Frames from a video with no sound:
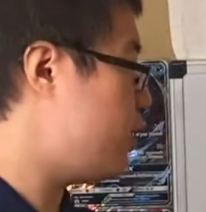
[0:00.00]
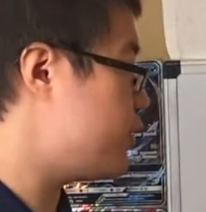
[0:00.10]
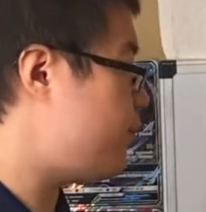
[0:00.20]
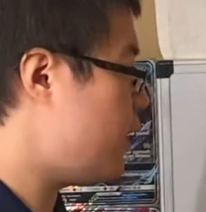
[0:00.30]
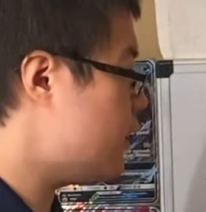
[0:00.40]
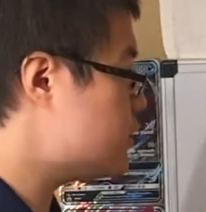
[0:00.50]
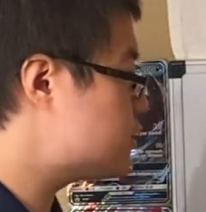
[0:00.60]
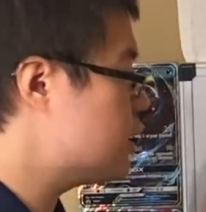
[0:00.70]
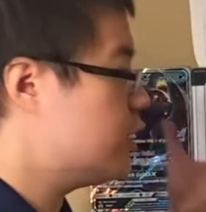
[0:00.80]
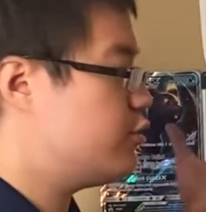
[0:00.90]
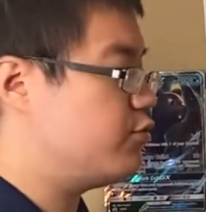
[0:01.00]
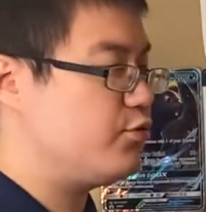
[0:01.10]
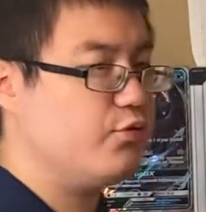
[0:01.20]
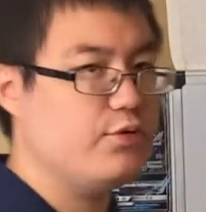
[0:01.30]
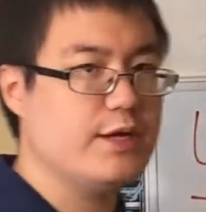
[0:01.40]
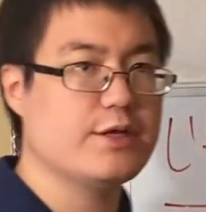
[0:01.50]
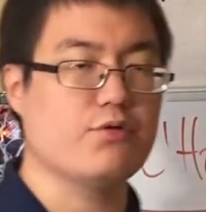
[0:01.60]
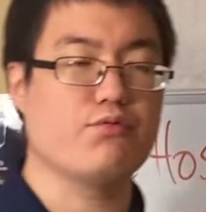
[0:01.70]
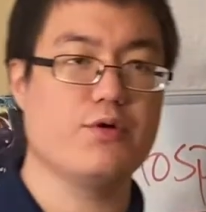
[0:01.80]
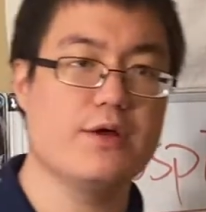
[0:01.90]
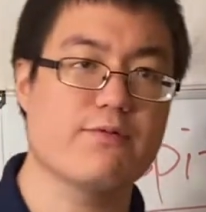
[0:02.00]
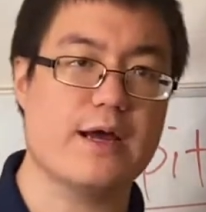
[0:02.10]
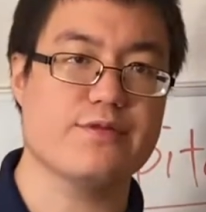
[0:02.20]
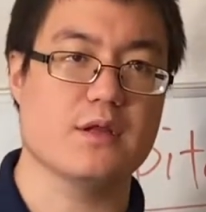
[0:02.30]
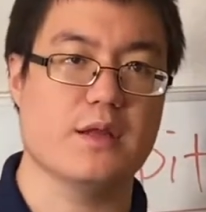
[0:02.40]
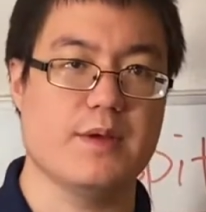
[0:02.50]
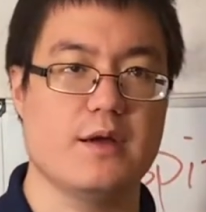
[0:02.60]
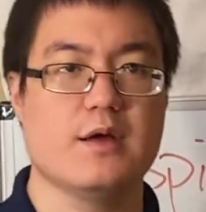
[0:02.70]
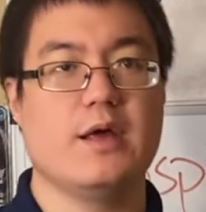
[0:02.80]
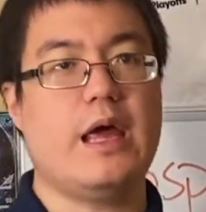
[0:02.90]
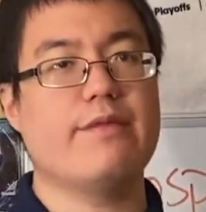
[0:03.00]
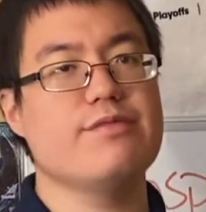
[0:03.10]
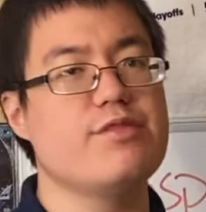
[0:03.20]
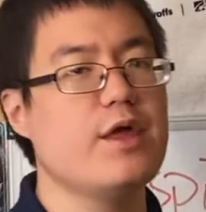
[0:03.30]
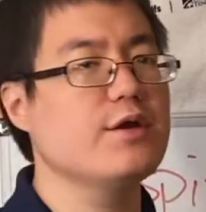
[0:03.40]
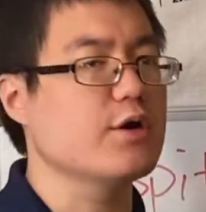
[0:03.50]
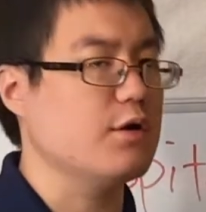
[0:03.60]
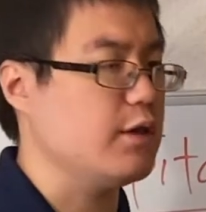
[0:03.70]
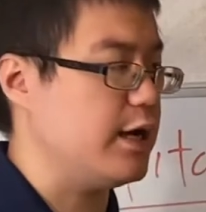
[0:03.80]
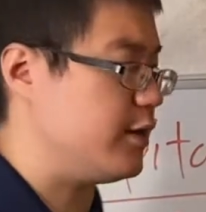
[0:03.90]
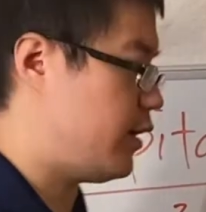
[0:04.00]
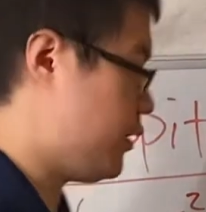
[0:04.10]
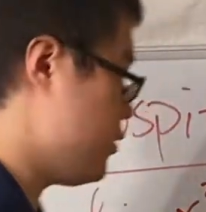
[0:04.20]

on the page, you do need to rewrite the limit, and then you're allowed to